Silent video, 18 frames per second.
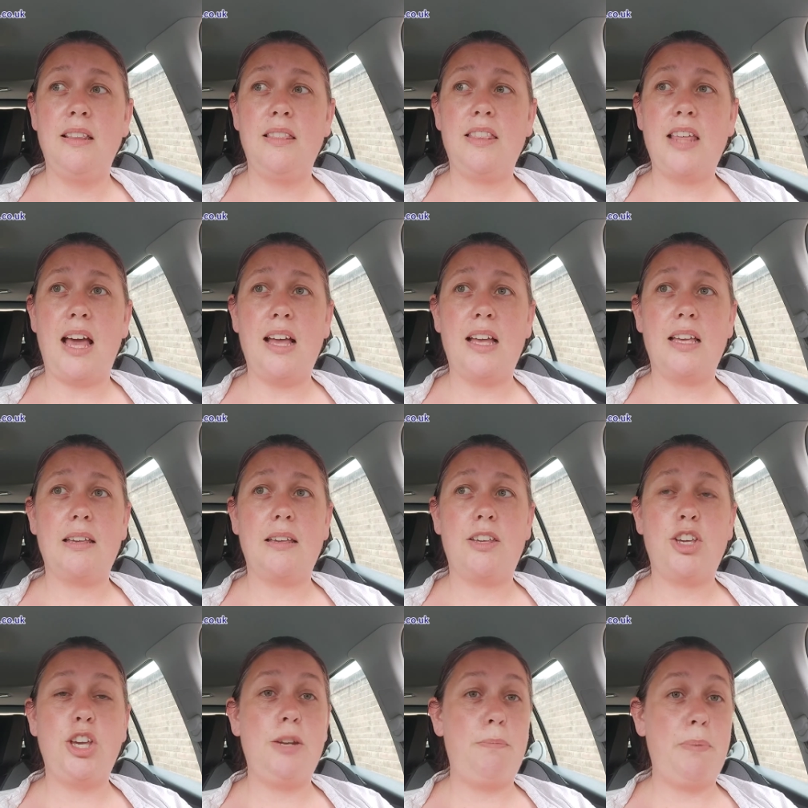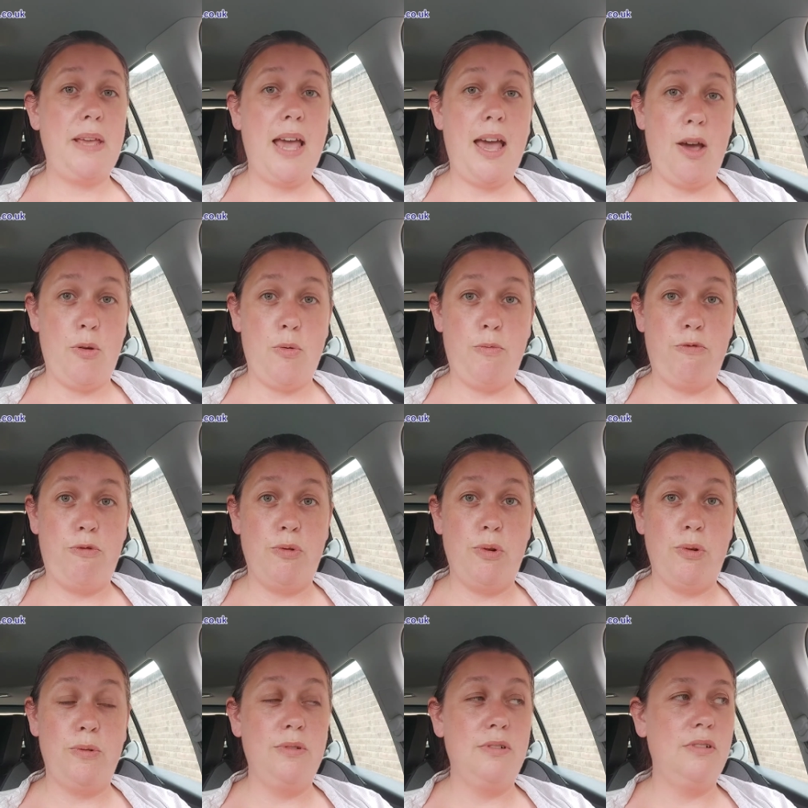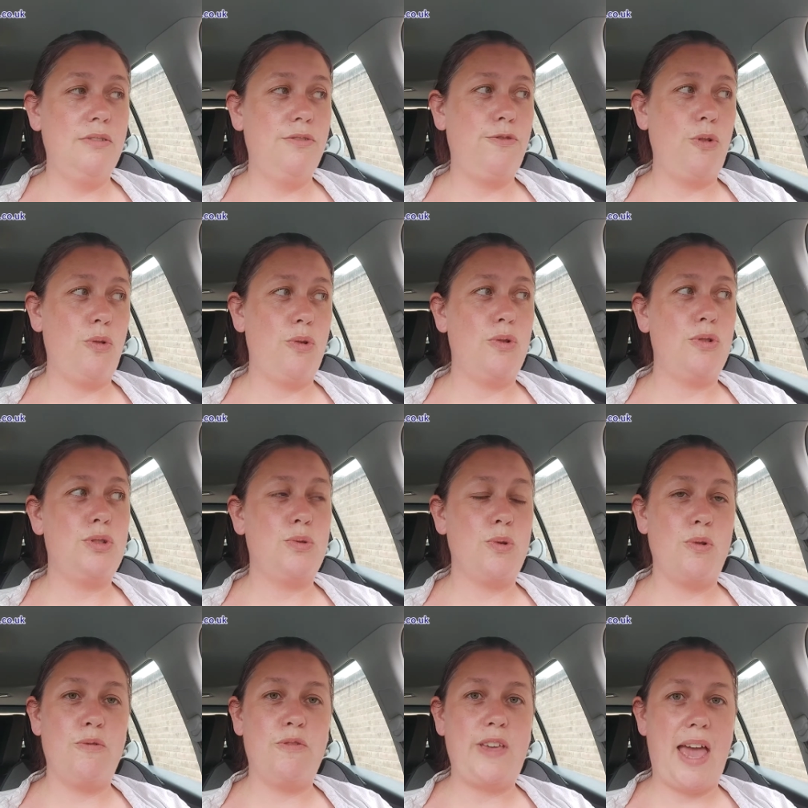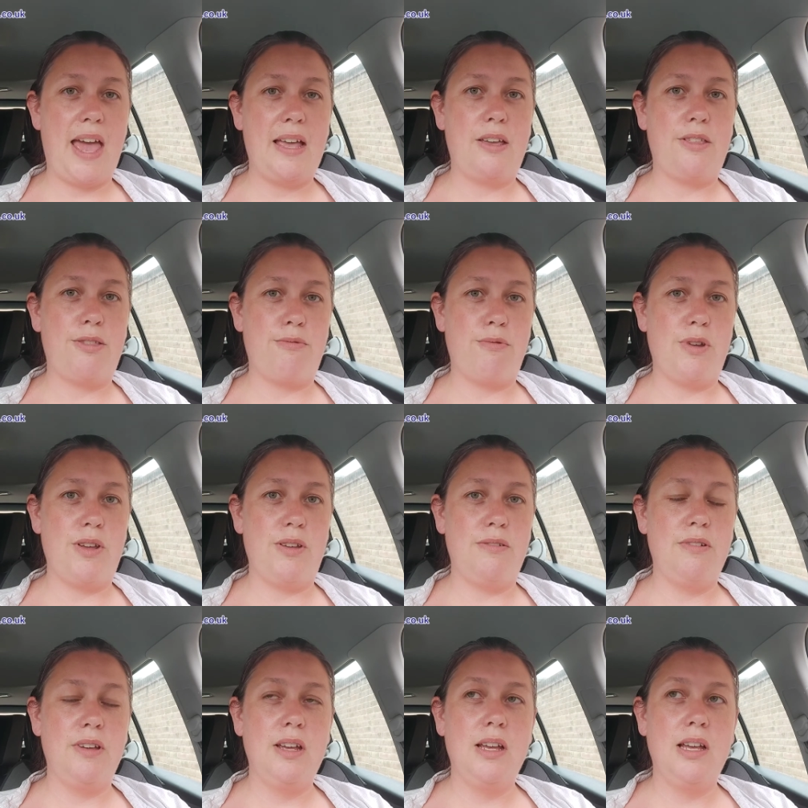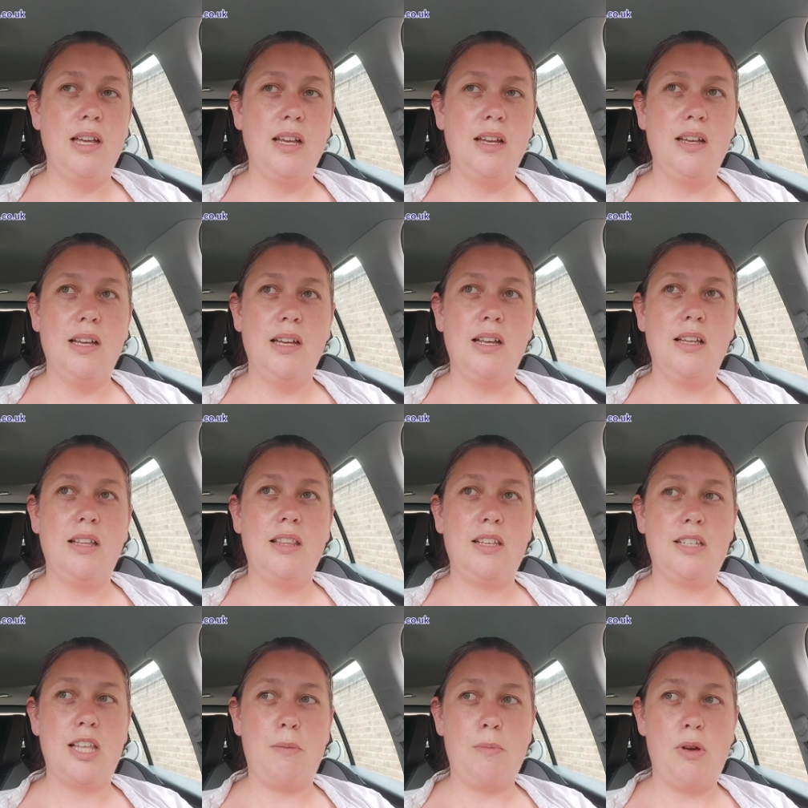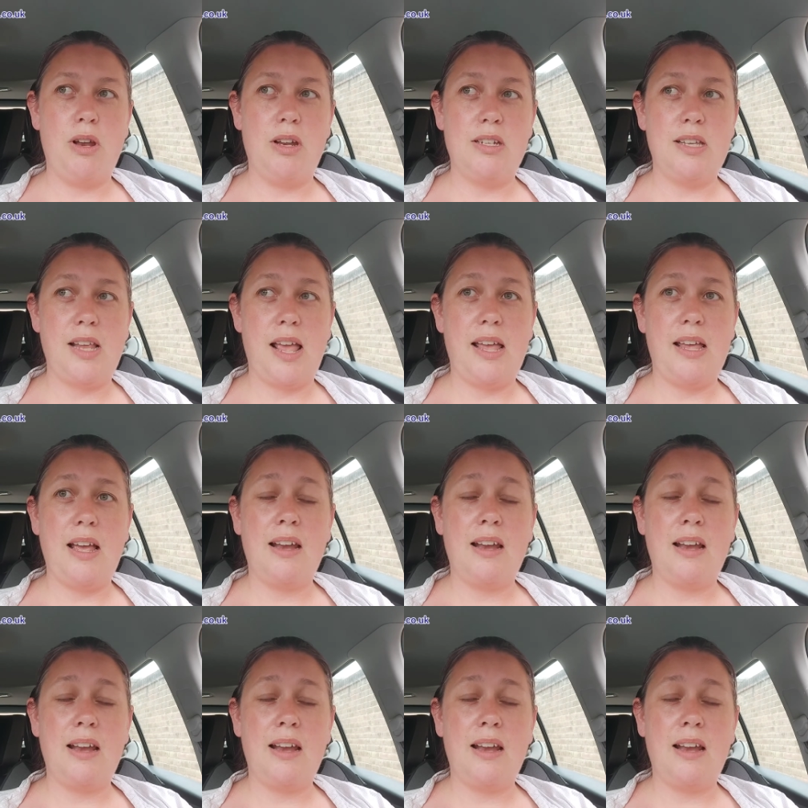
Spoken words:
that could be helpful for sort of getting through the summer holiday.